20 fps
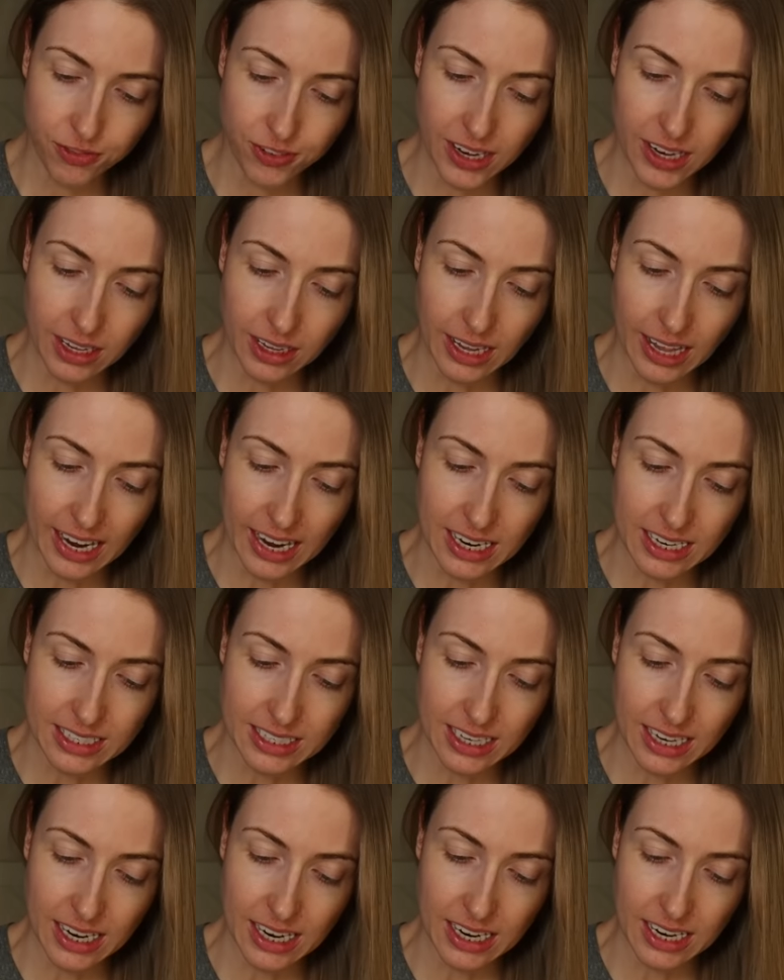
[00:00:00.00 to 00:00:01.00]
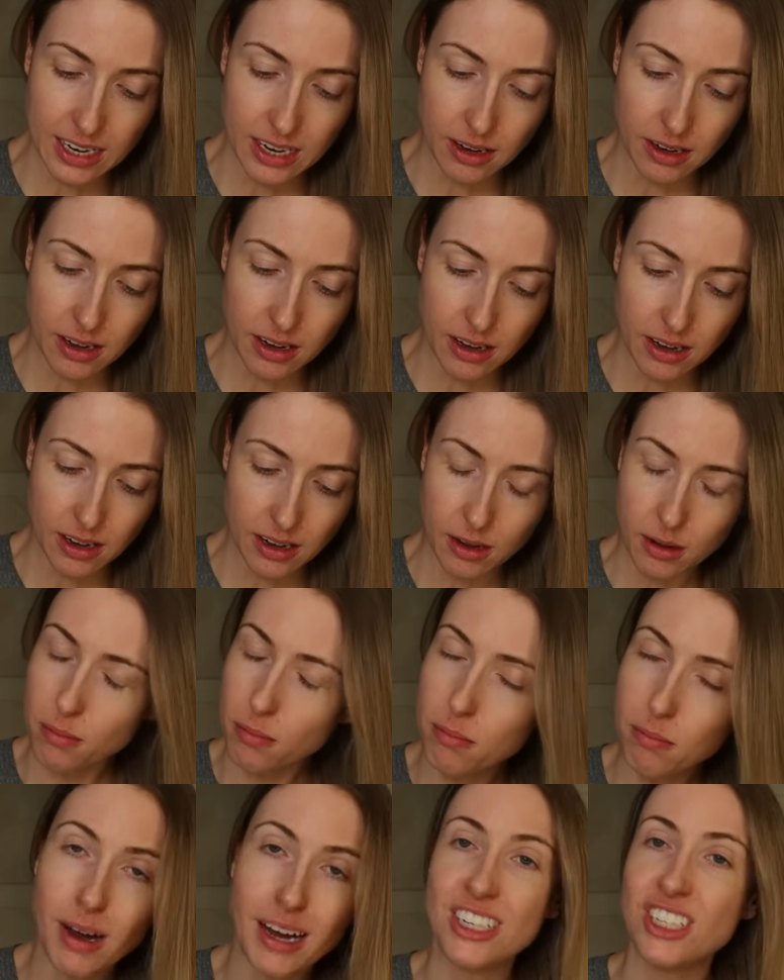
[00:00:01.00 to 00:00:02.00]
feel like it did
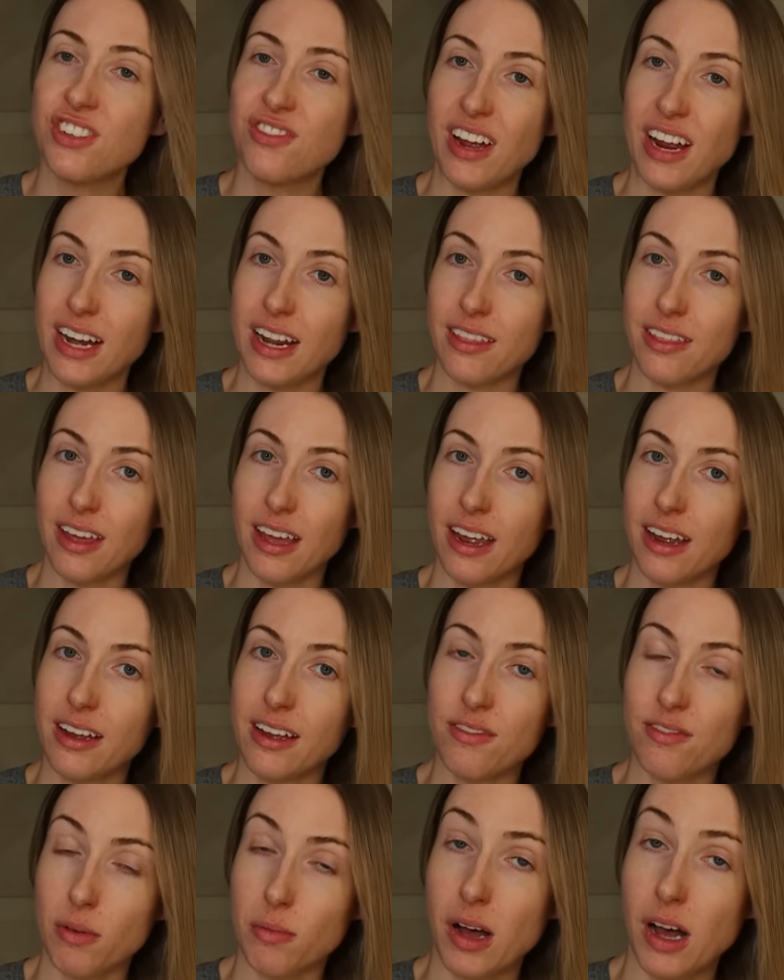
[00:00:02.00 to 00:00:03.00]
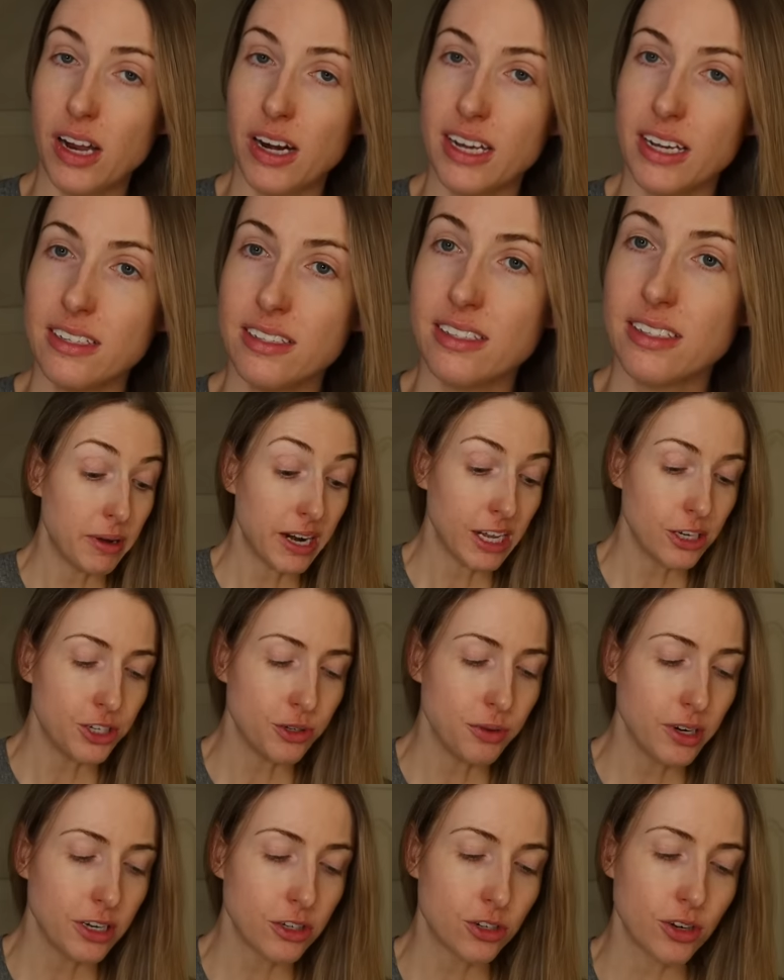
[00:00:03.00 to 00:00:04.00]
much of anything, if I'm honest, but I
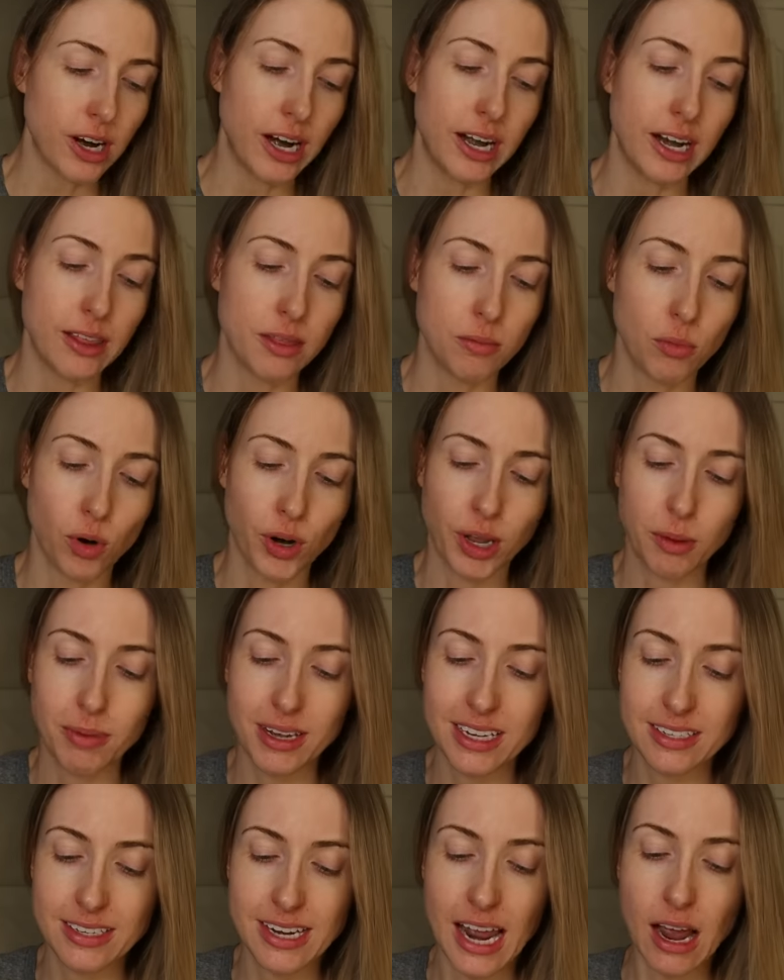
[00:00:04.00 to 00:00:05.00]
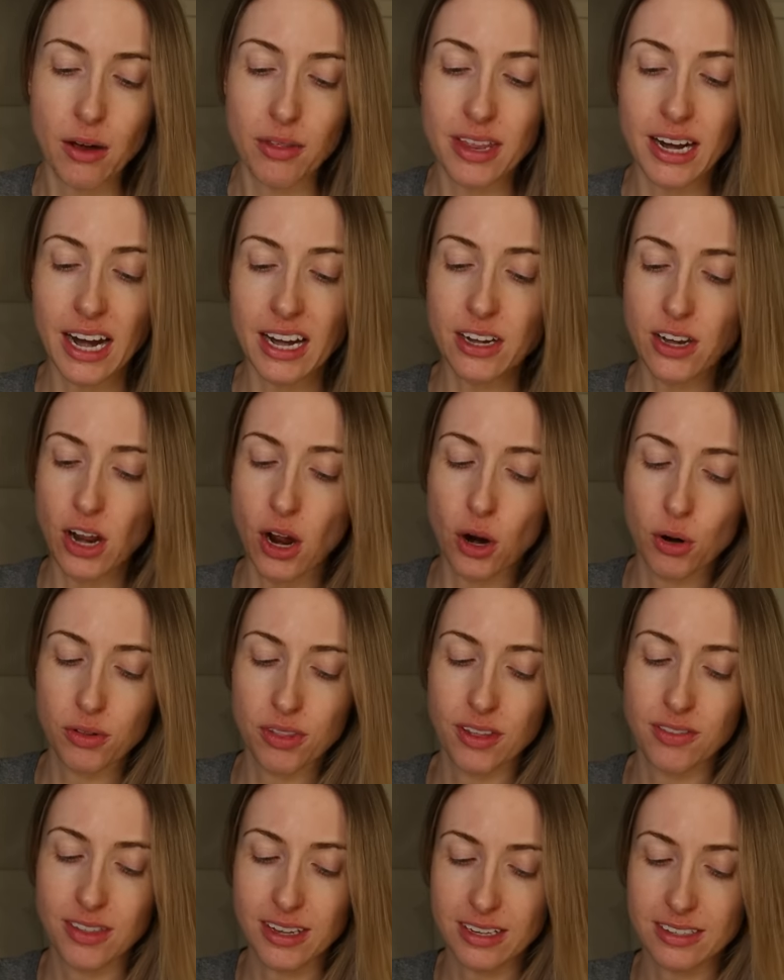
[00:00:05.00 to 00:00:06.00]
do wanna try it in the morning because now that I know
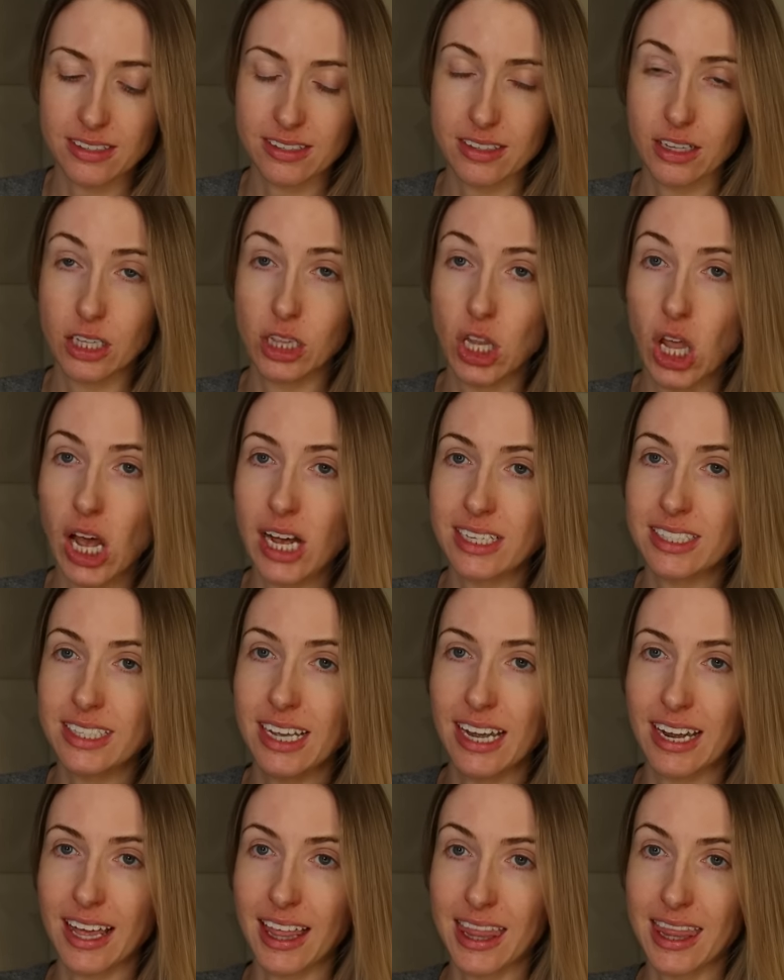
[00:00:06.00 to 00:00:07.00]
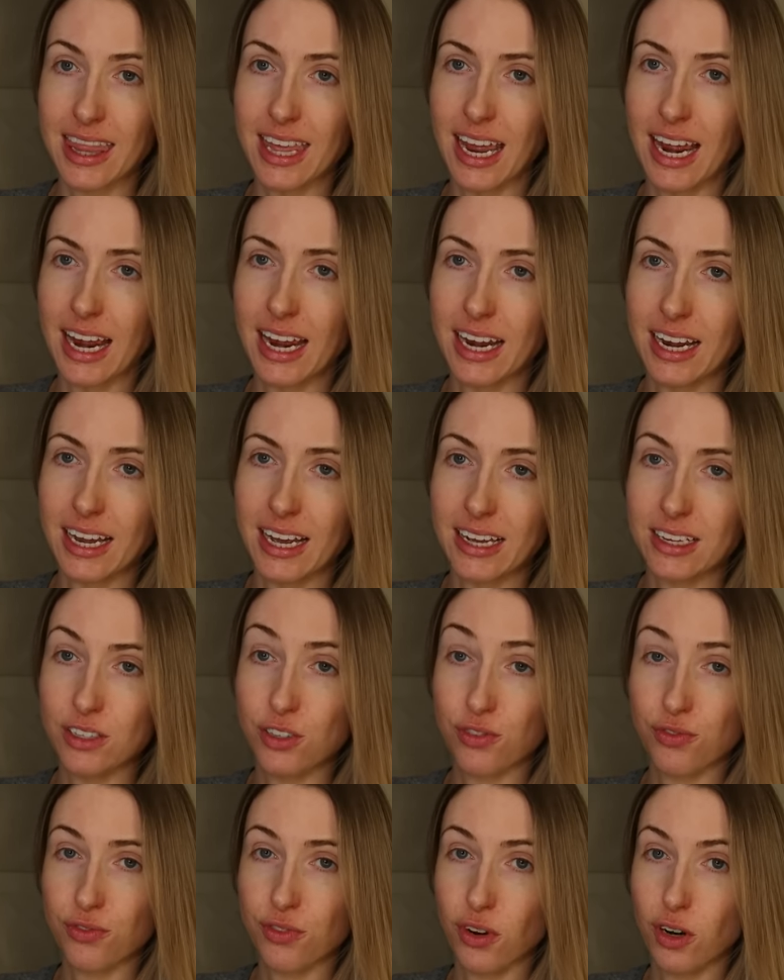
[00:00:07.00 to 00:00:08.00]
that this glossing thing
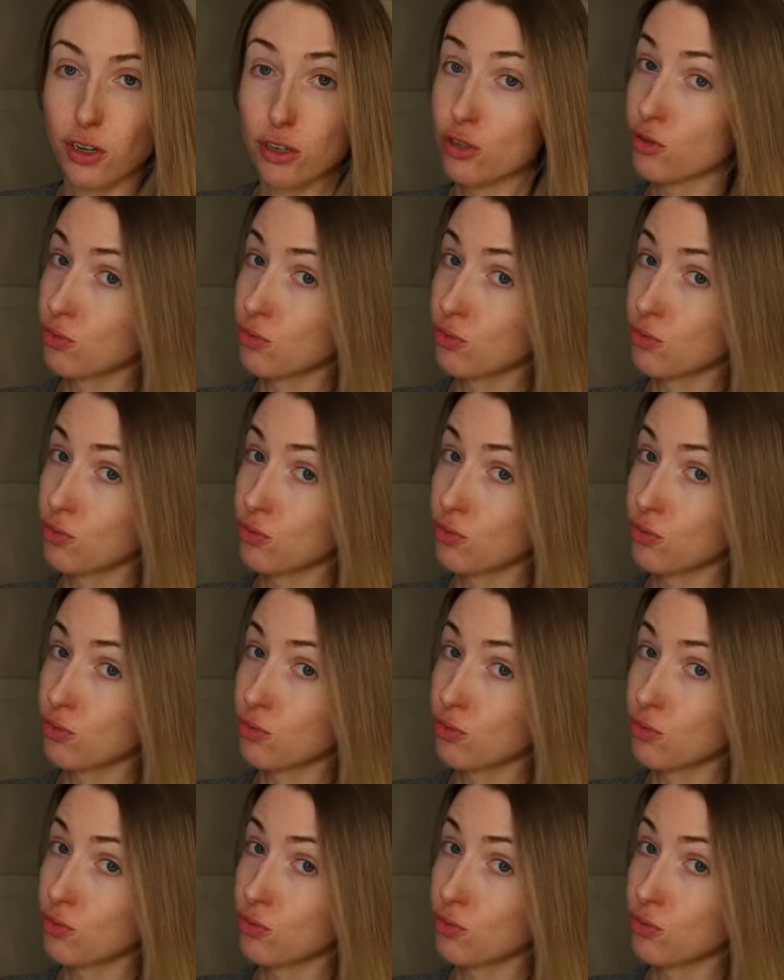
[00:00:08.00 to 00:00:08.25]
is for